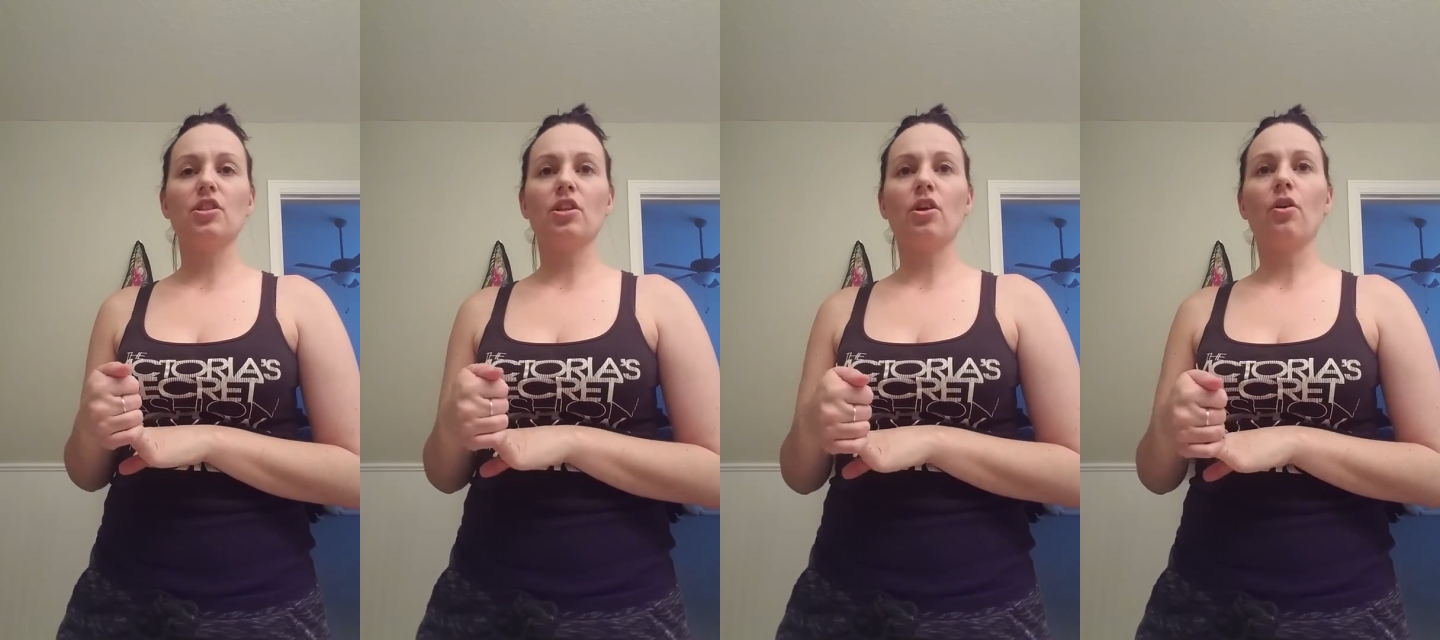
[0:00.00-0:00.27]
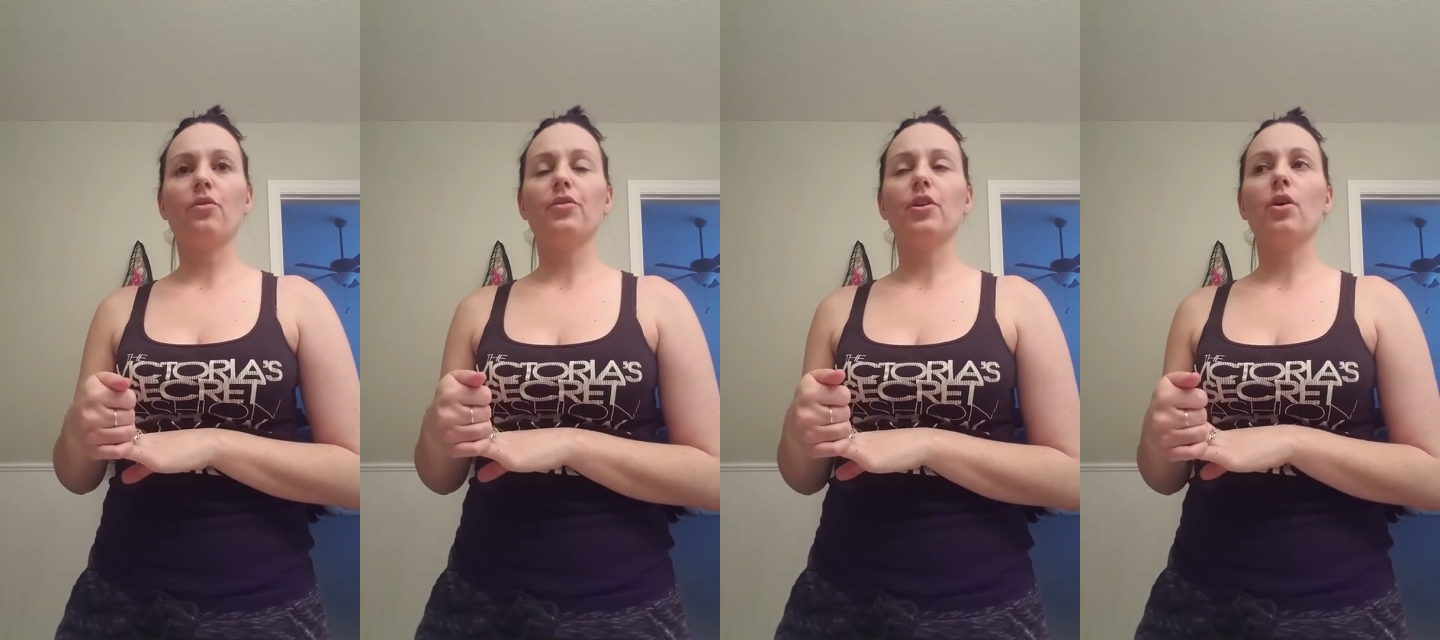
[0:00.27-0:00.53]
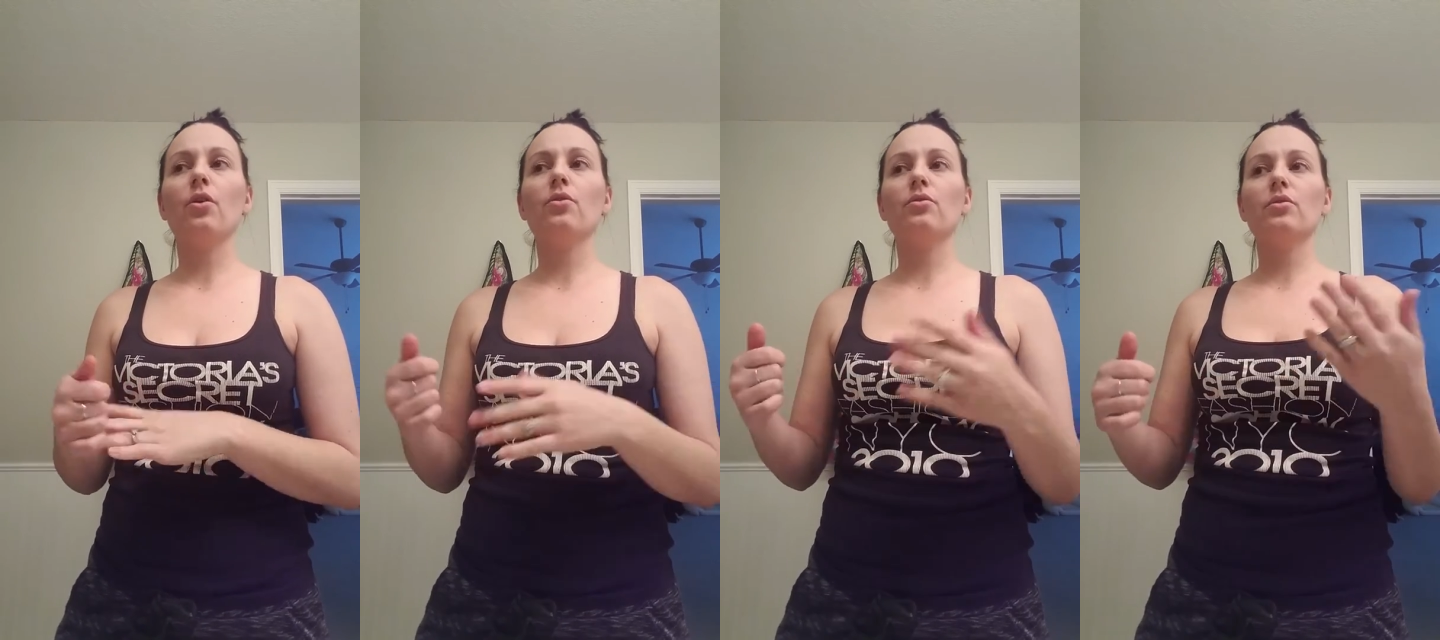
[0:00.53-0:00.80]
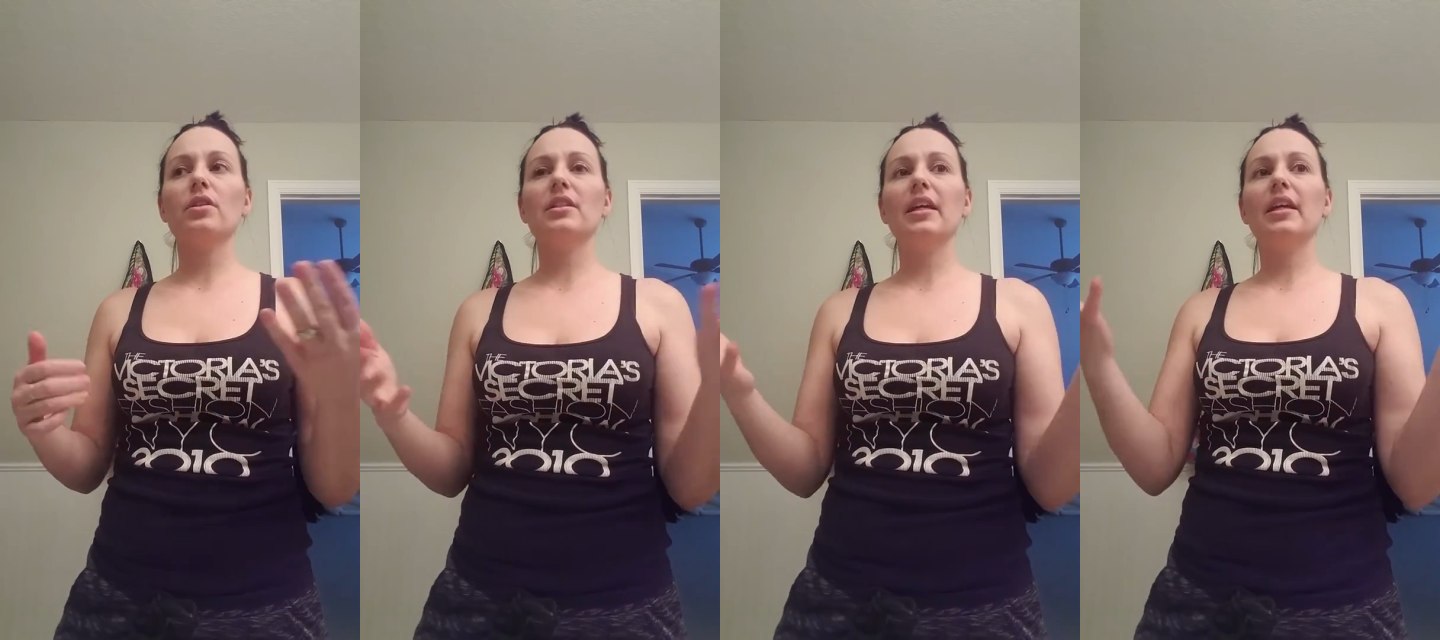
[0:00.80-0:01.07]
you know, if you don't
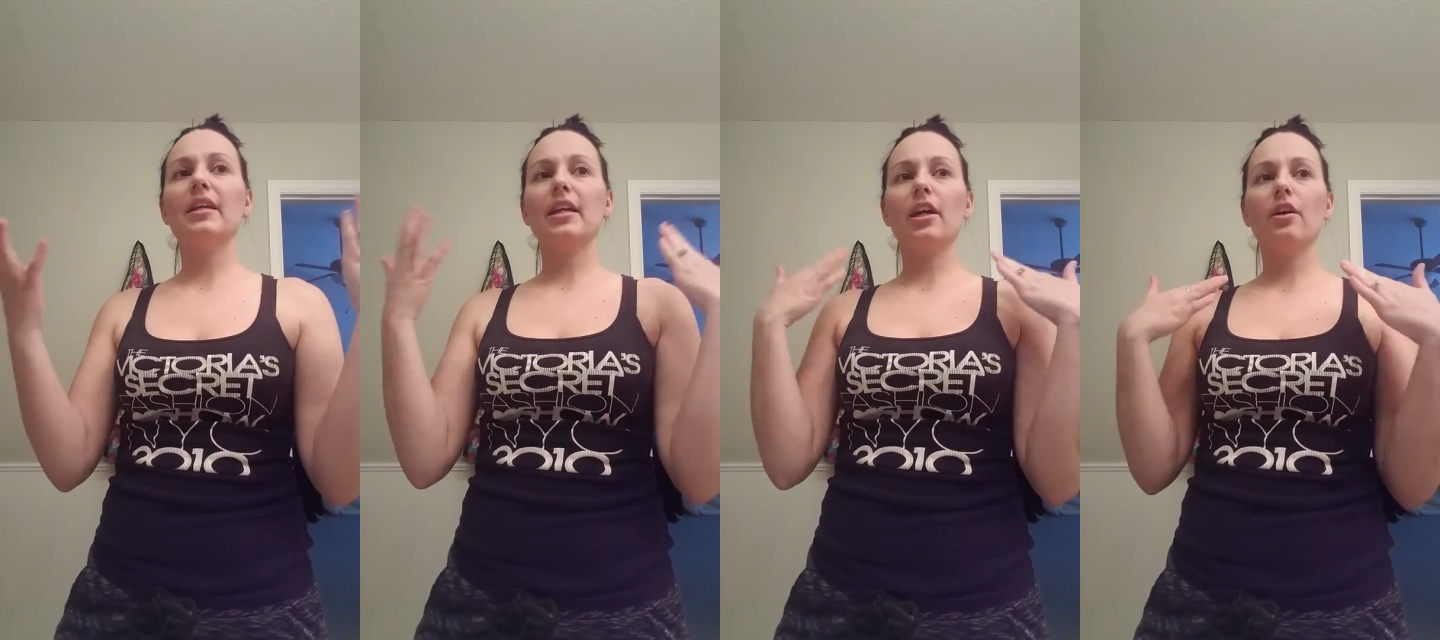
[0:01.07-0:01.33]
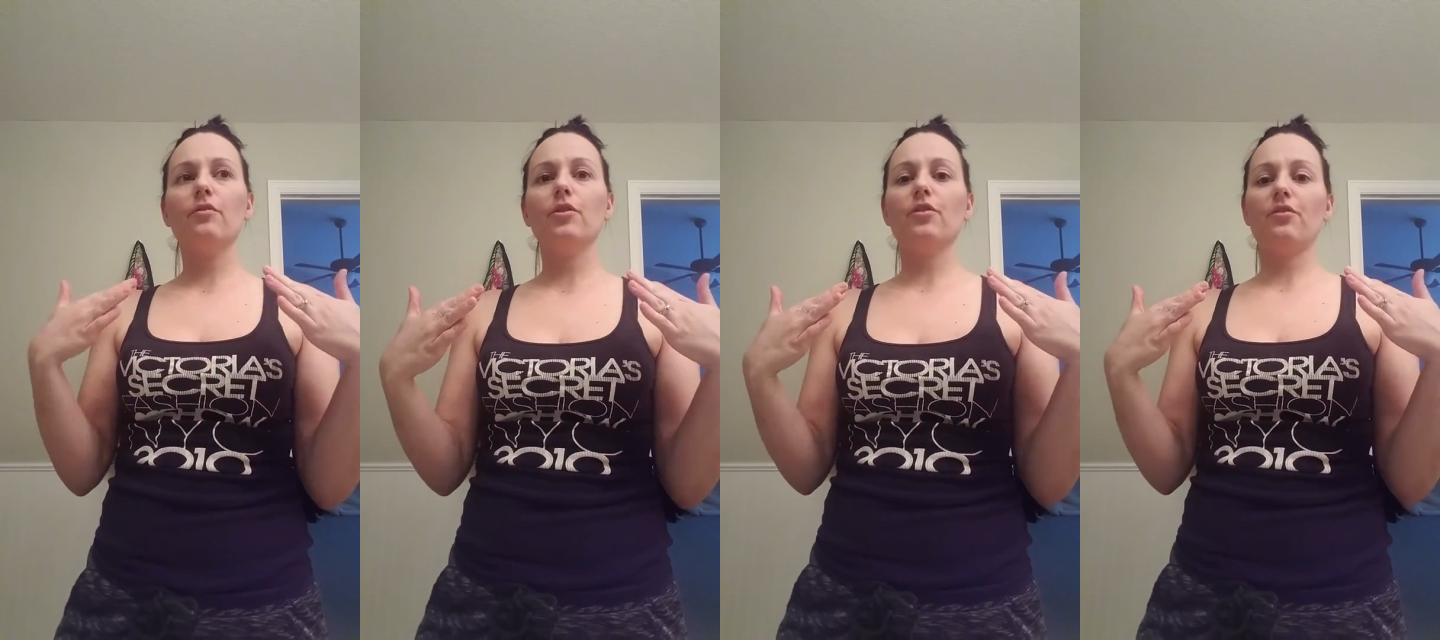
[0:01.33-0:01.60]
take care of your